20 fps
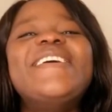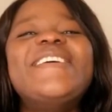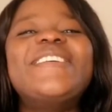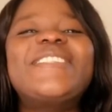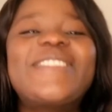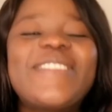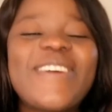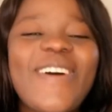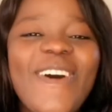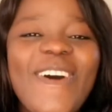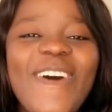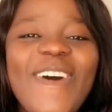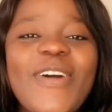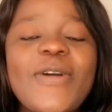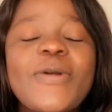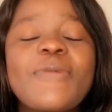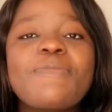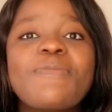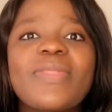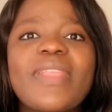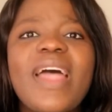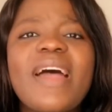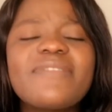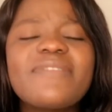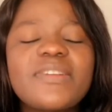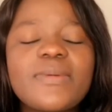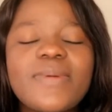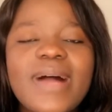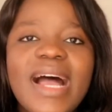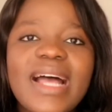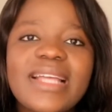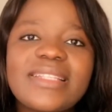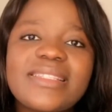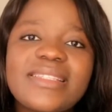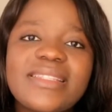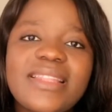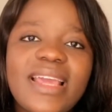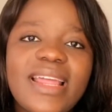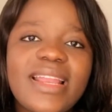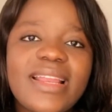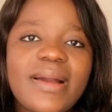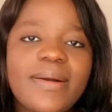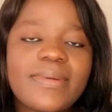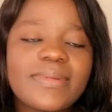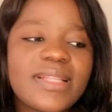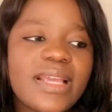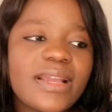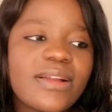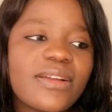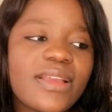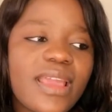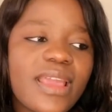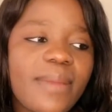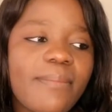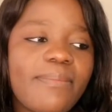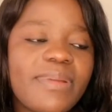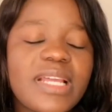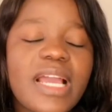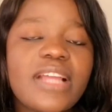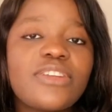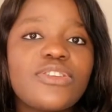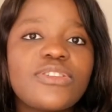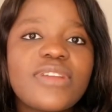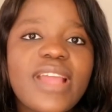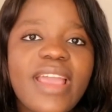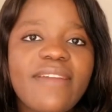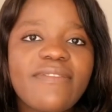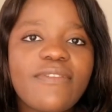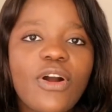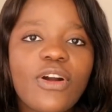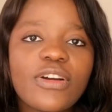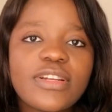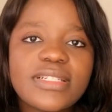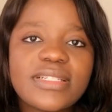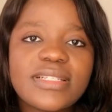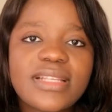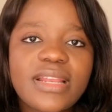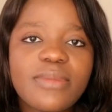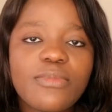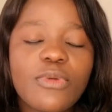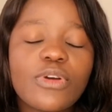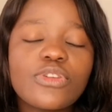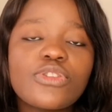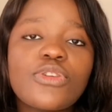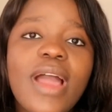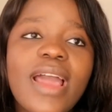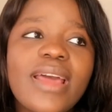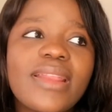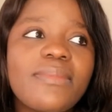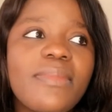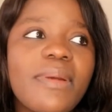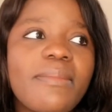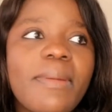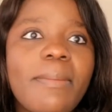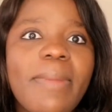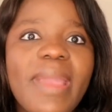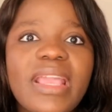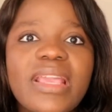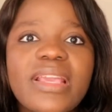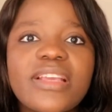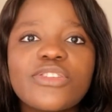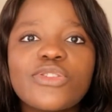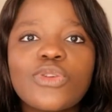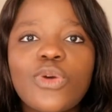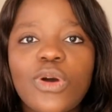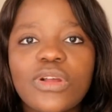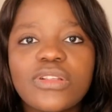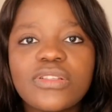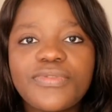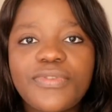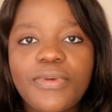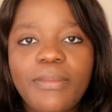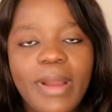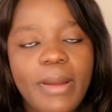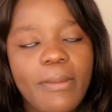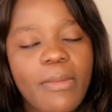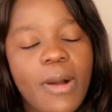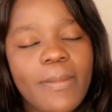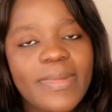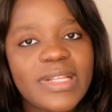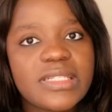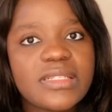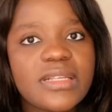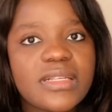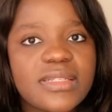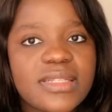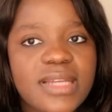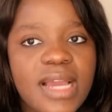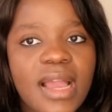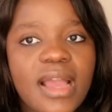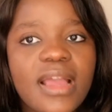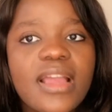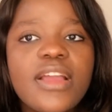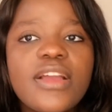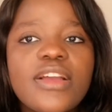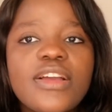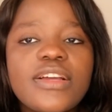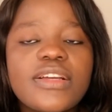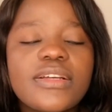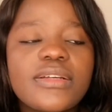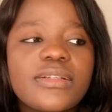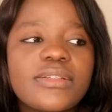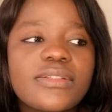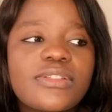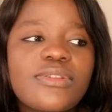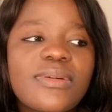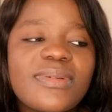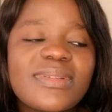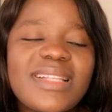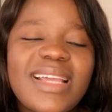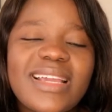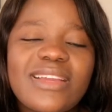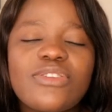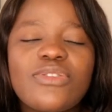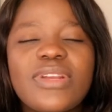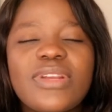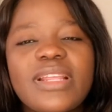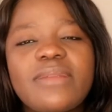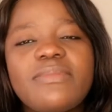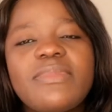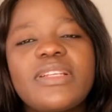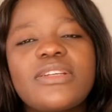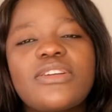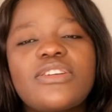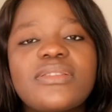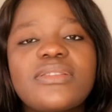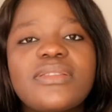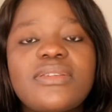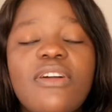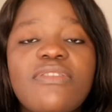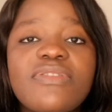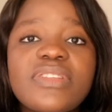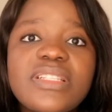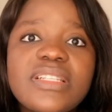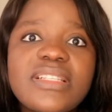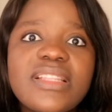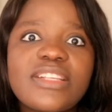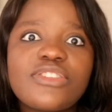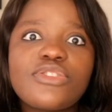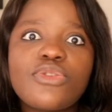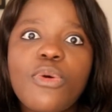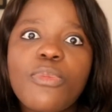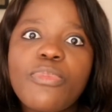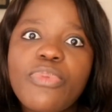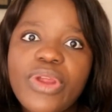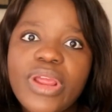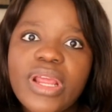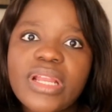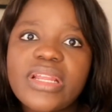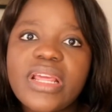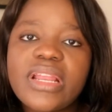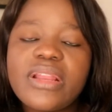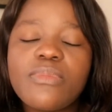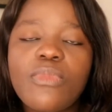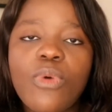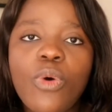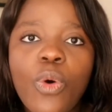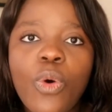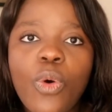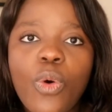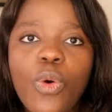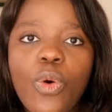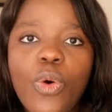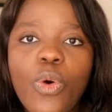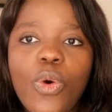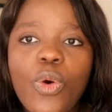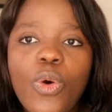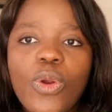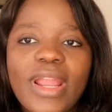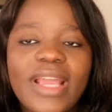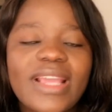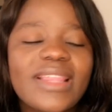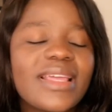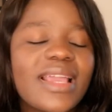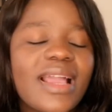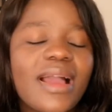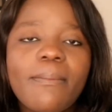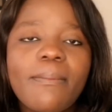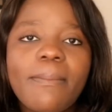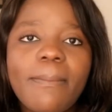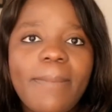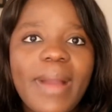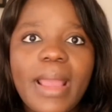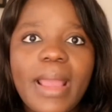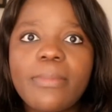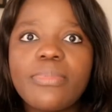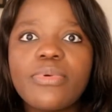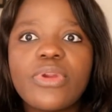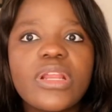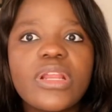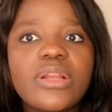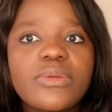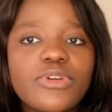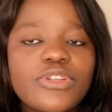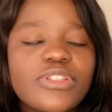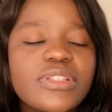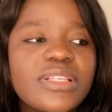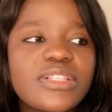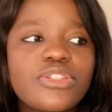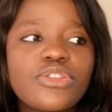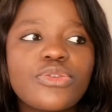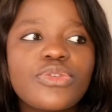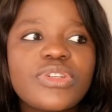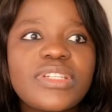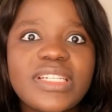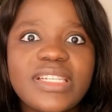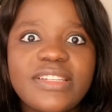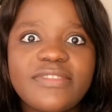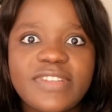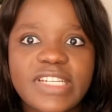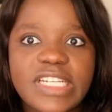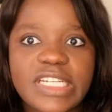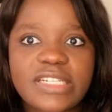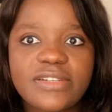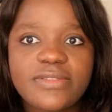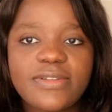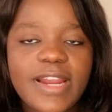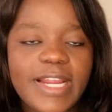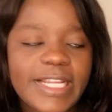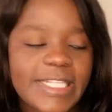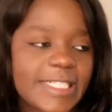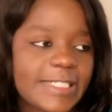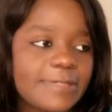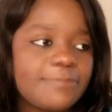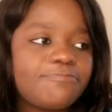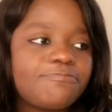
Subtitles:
So afterwards, then I was like, okay, but I don't have orders anymore. So I remember baking scones for my mom and sister. So I was like, no, let me, because obviously there's no bread anymore. Like they can't buy bread because there's no delivery, right,